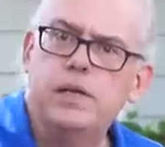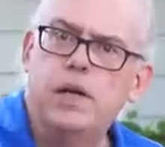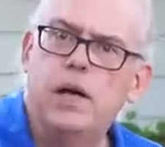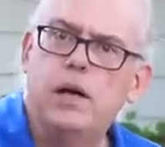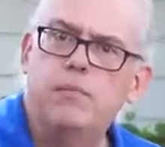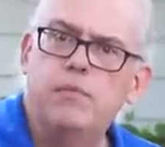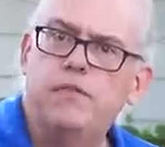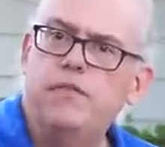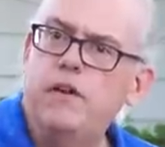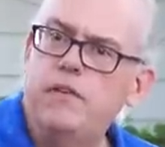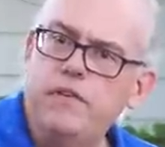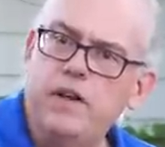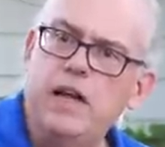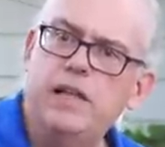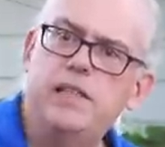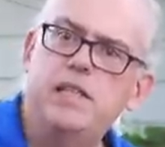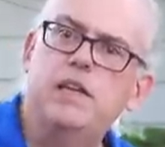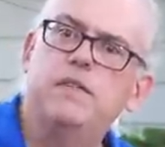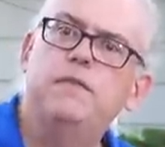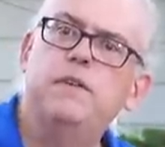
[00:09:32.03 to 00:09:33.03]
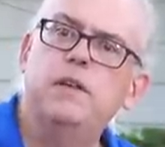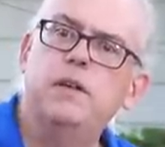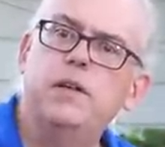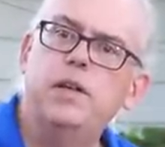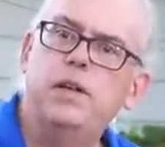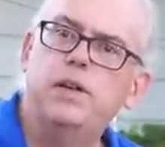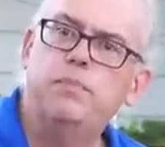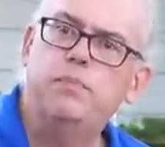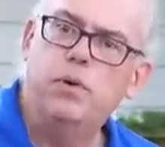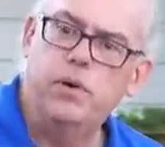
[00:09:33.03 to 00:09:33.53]
if I've got the
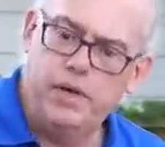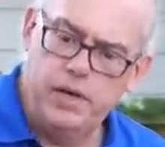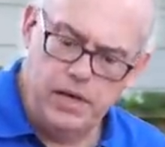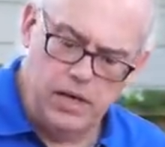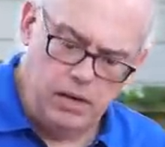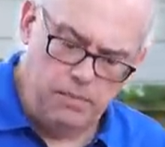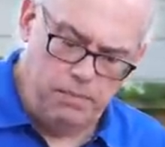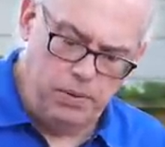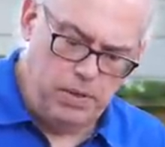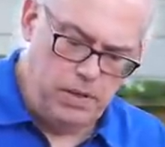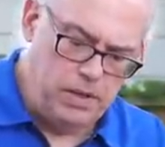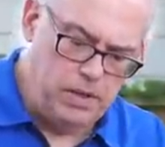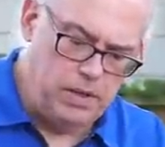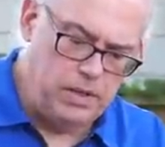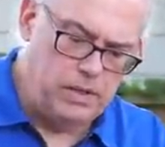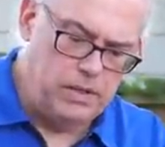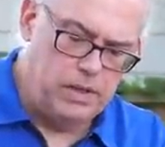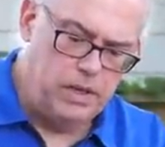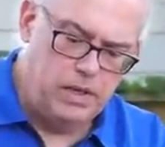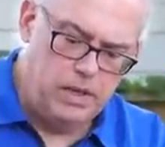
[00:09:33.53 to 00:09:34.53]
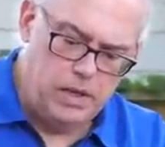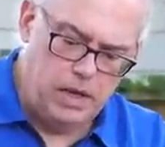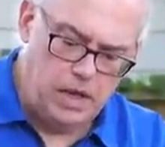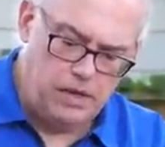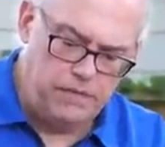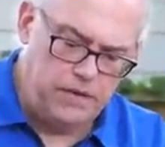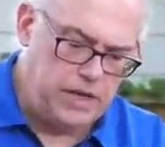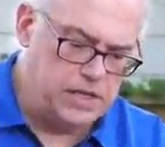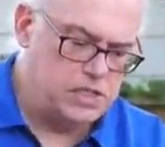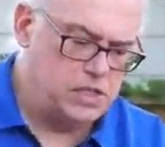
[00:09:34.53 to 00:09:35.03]
ability to put it up,
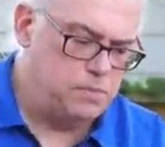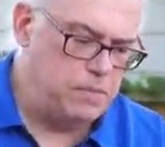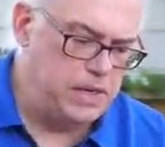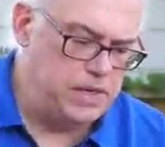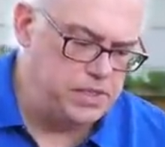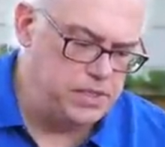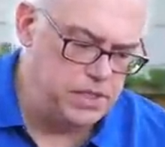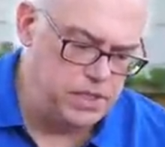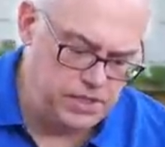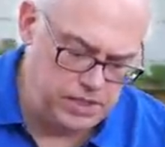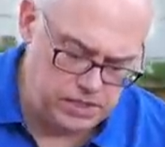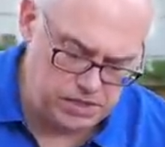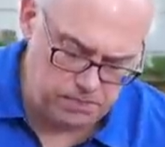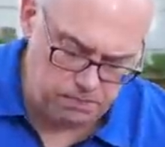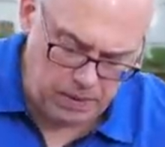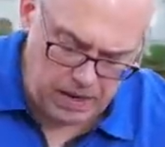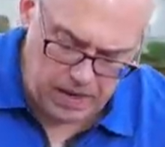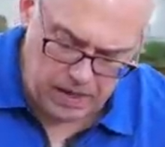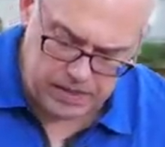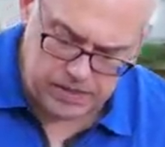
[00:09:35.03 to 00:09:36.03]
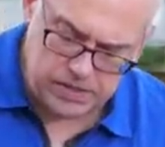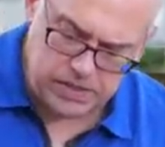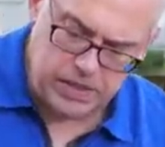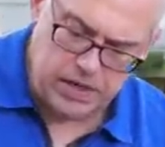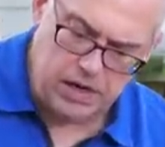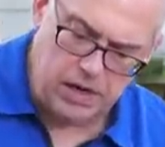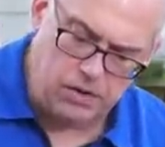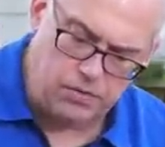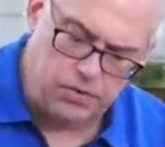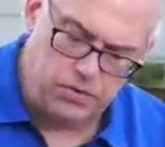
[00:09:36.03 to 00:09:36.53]
I've got space in this box
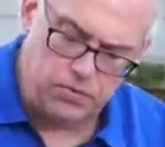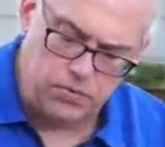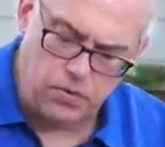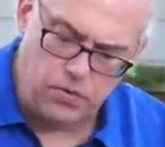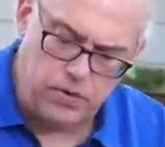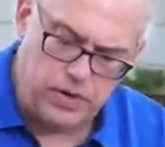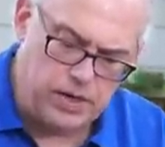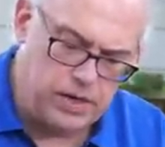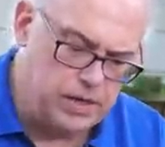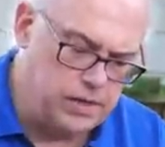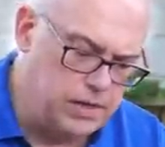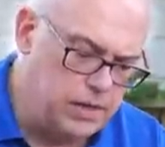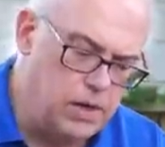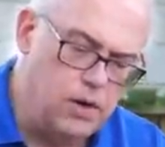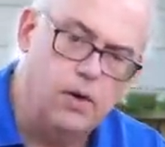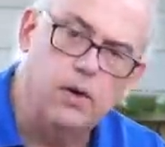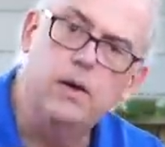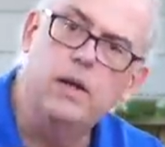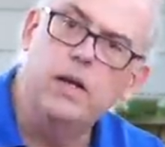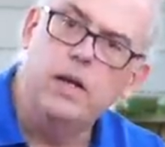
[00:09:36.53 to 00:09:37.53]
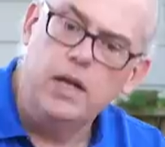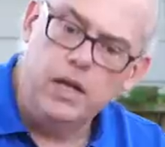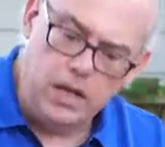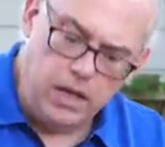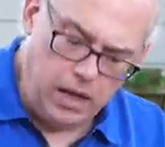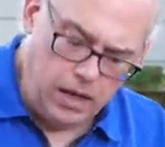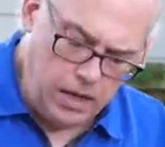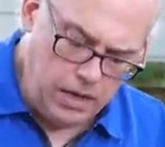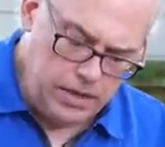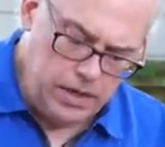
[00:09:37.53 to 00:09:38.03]
and I'll throw it in there.
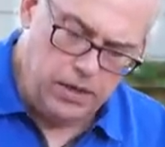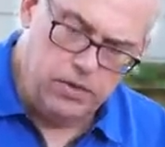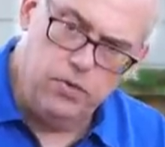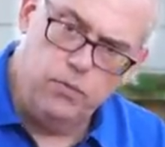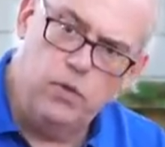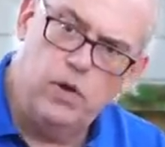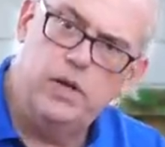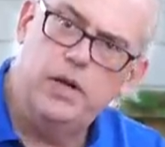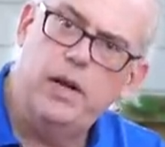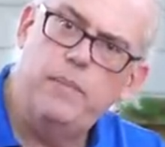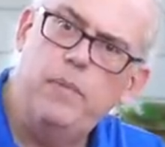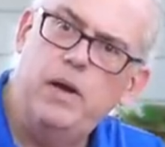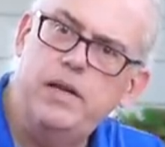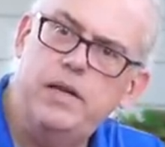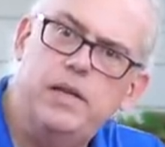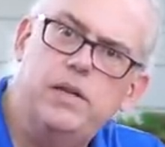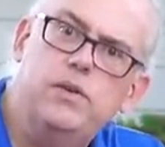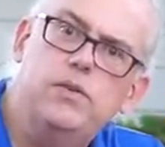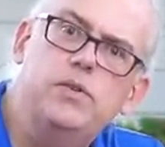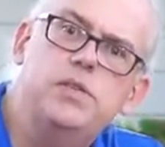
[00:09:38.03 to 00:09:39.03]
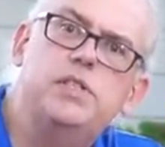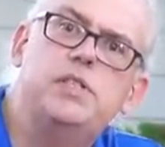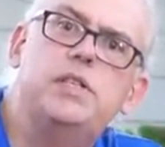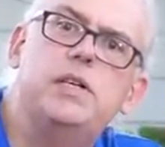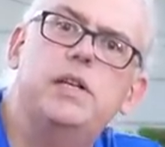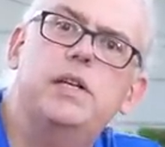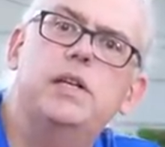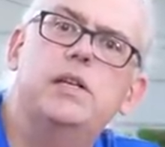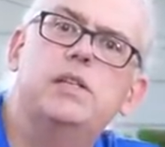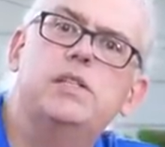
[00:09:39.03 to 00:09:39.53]
Another one I might use
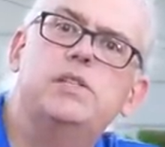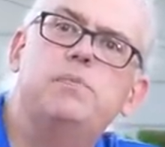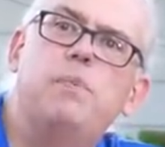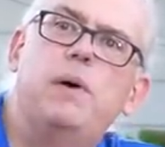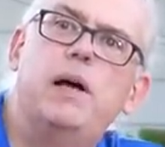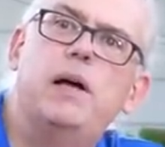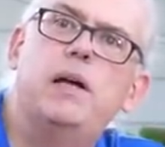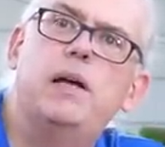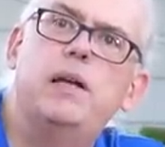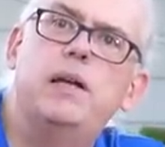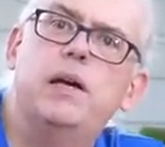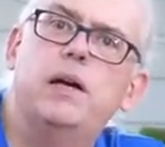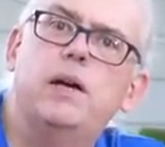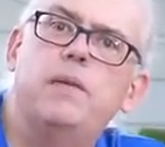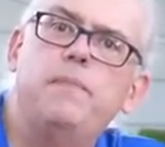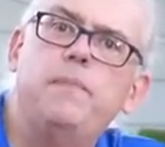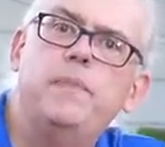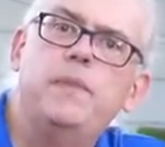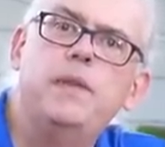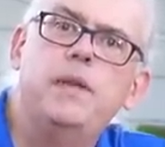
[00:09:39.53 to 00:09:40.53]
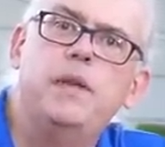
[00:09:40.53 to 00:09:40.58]
is my